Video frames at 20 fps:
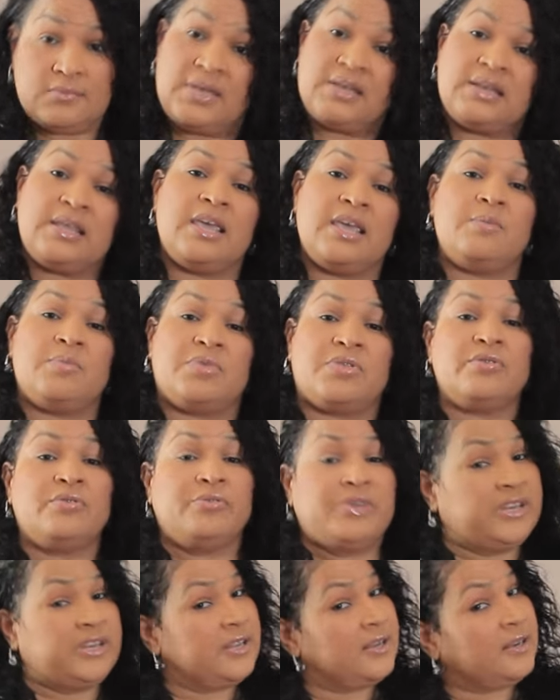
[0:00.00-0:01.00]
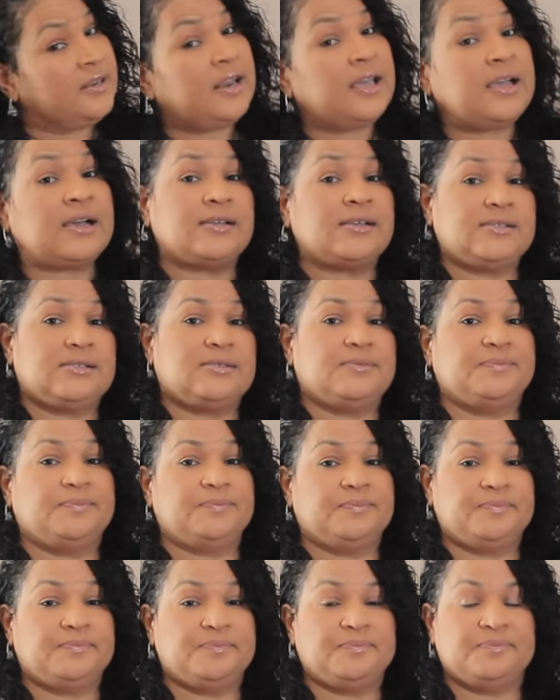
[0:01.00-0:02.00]
it came through, it didn't last.
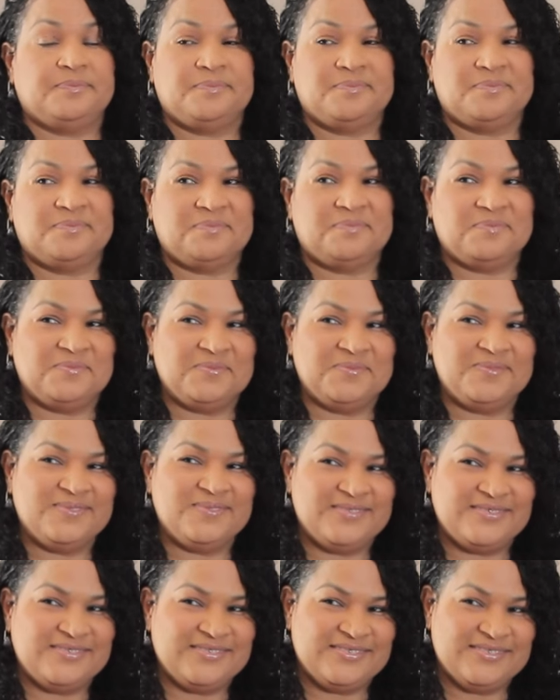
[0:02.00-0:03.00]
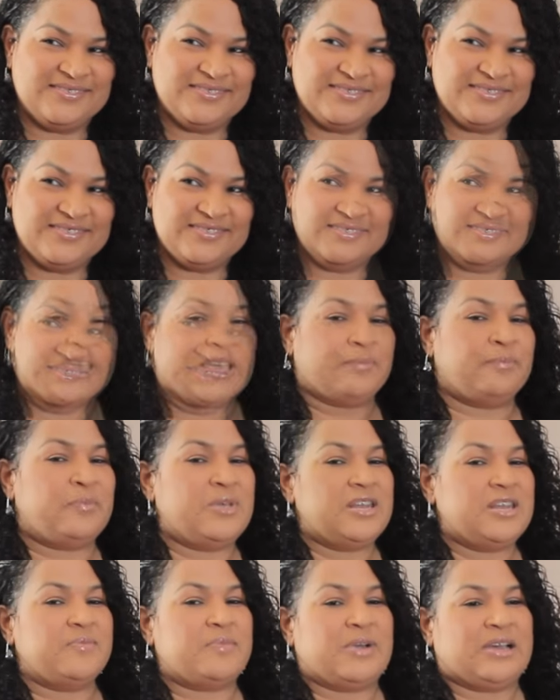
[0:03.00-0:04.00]
The reason for me and
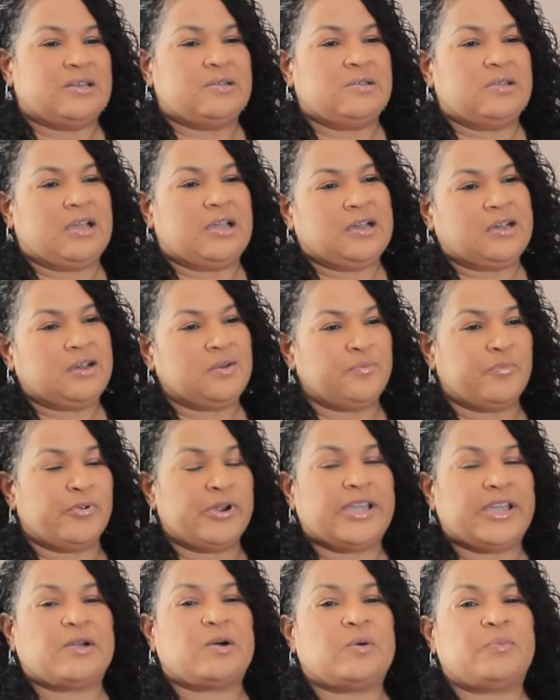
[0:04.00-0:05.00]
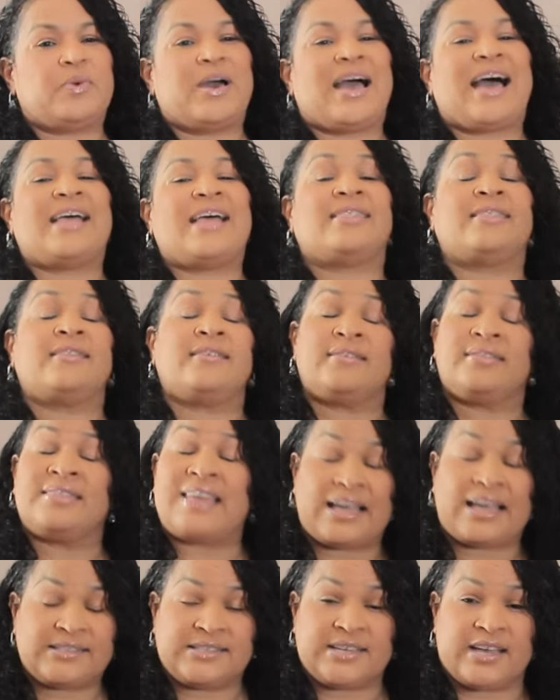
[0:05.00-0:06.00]
Beenie Man um, breakup at
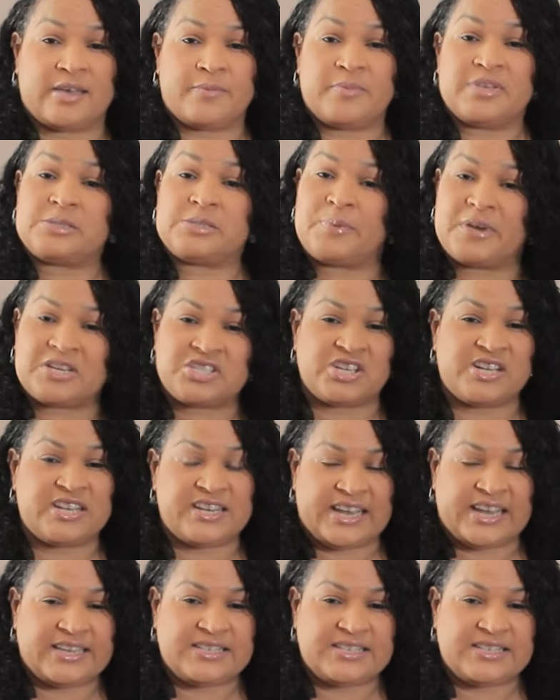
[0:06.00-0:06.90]
that time, especially in